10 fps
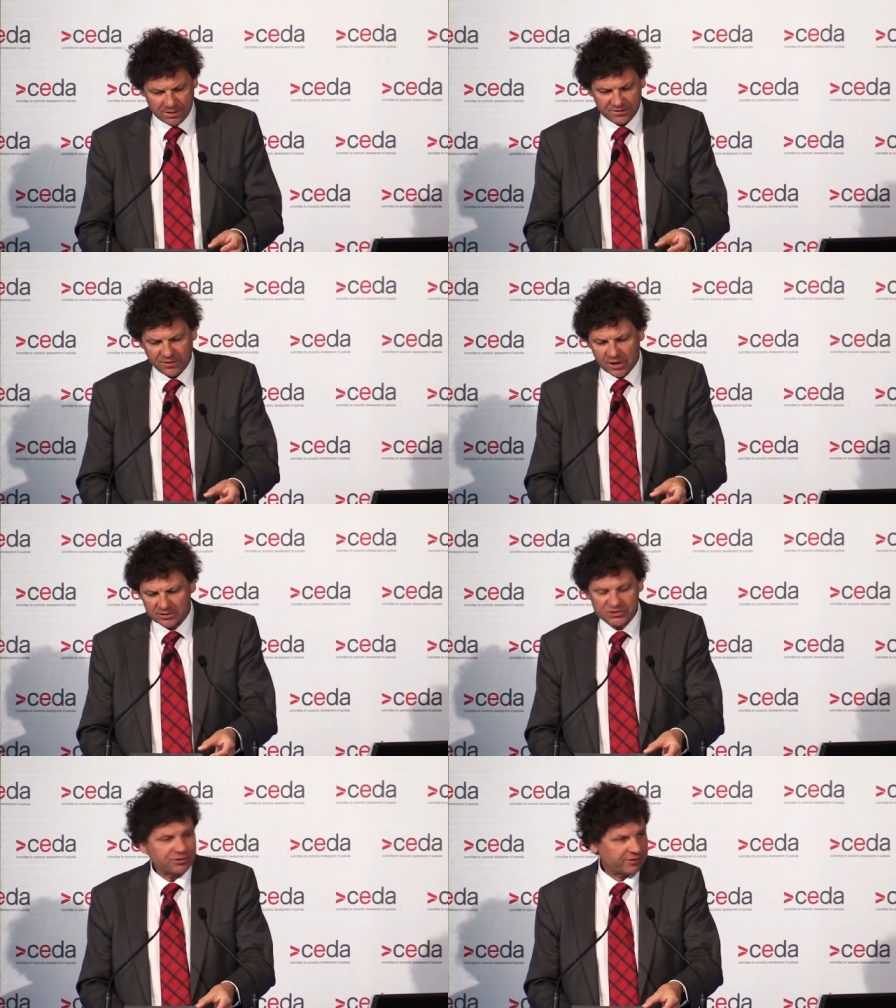The
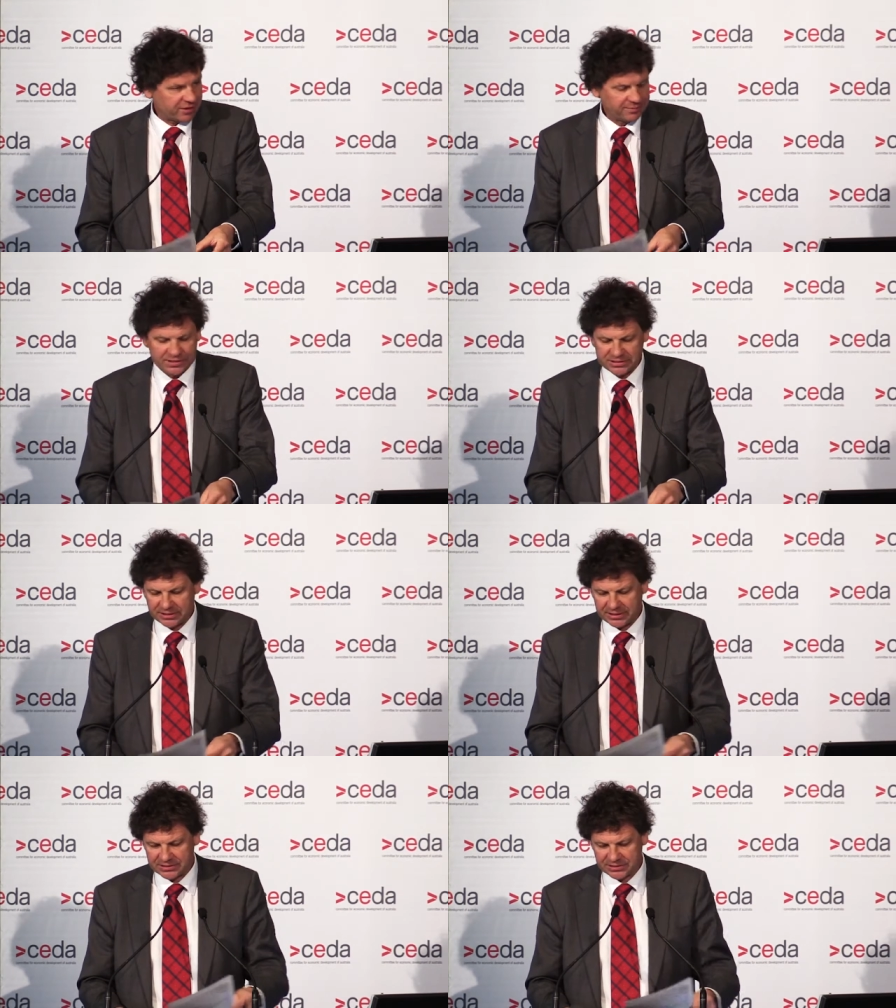final story, and I
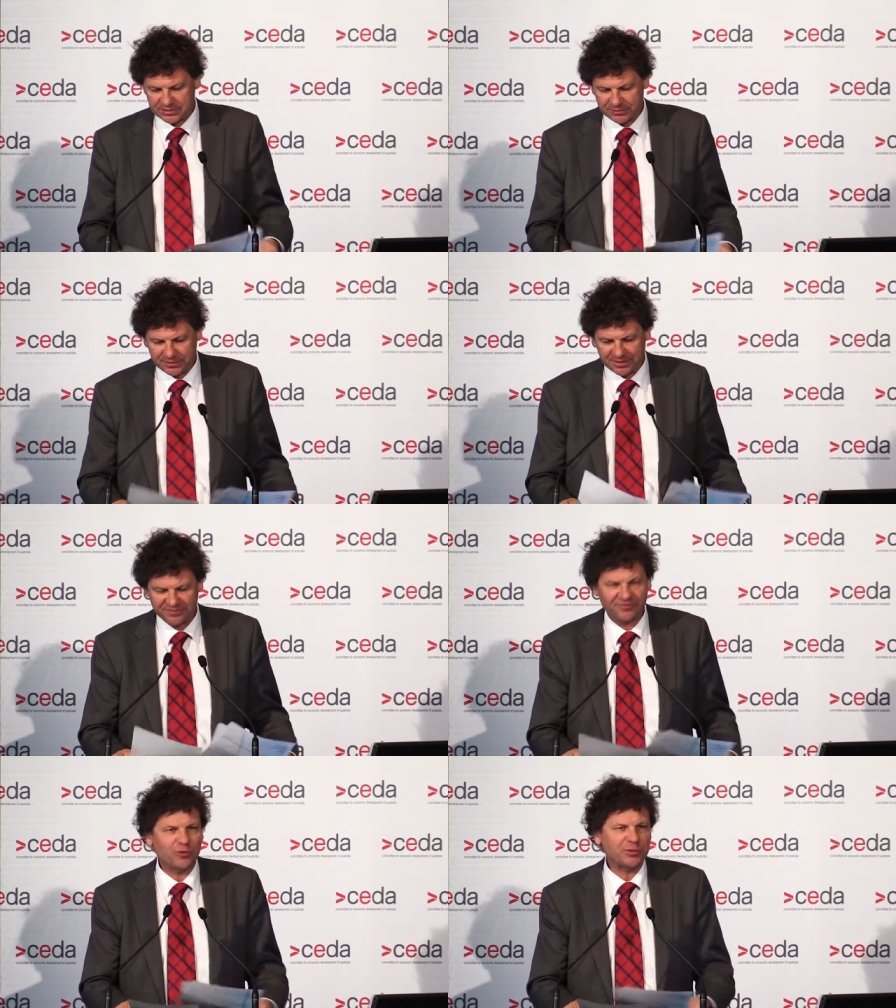mentioned this to
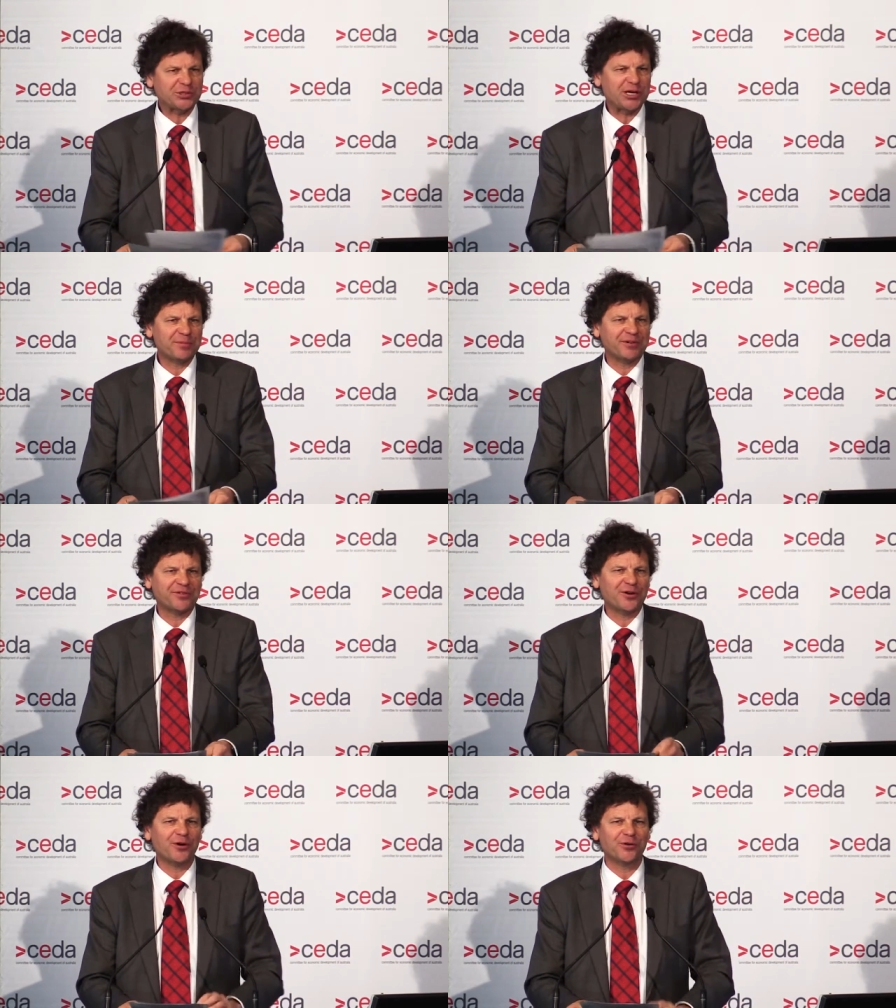the former chairman
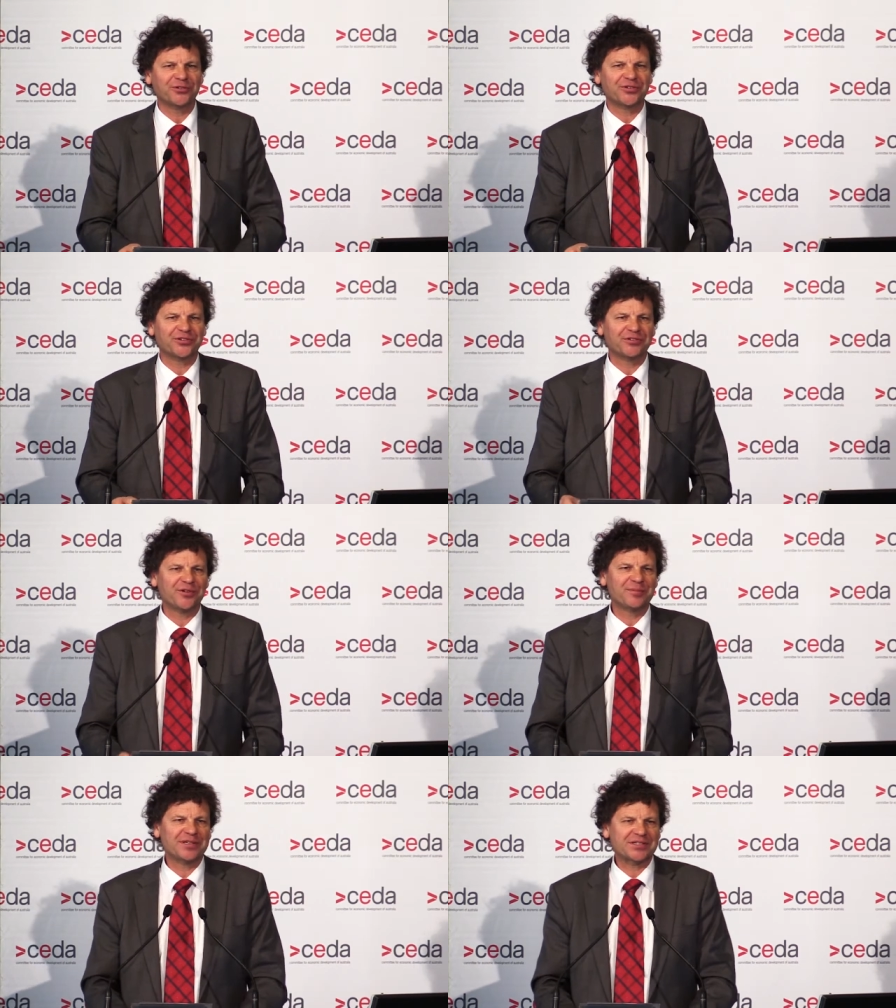of Coles just a
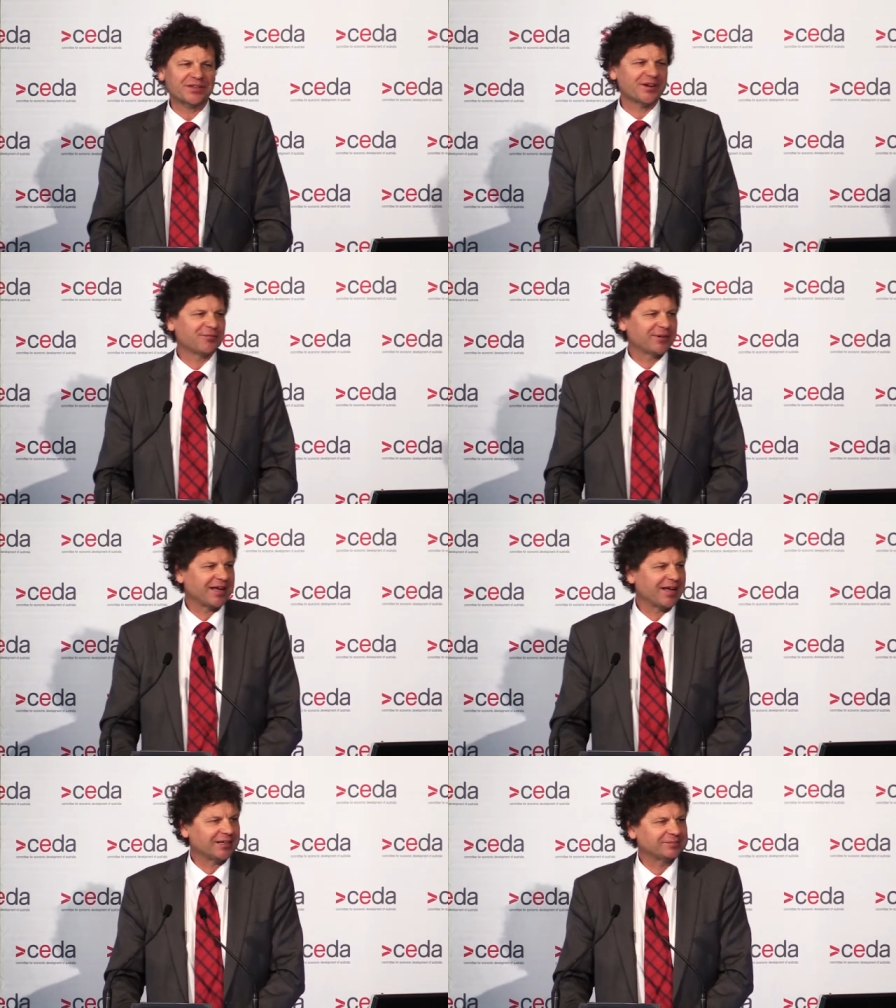few minutes ago,
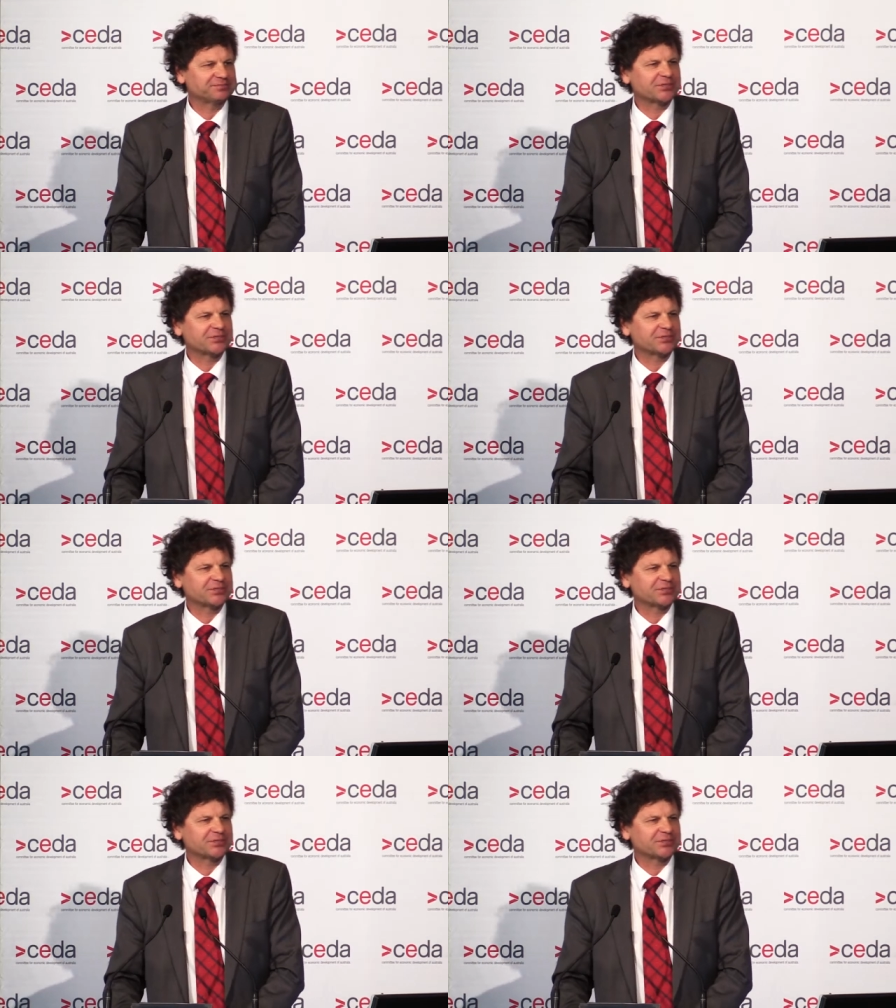Rick Allott.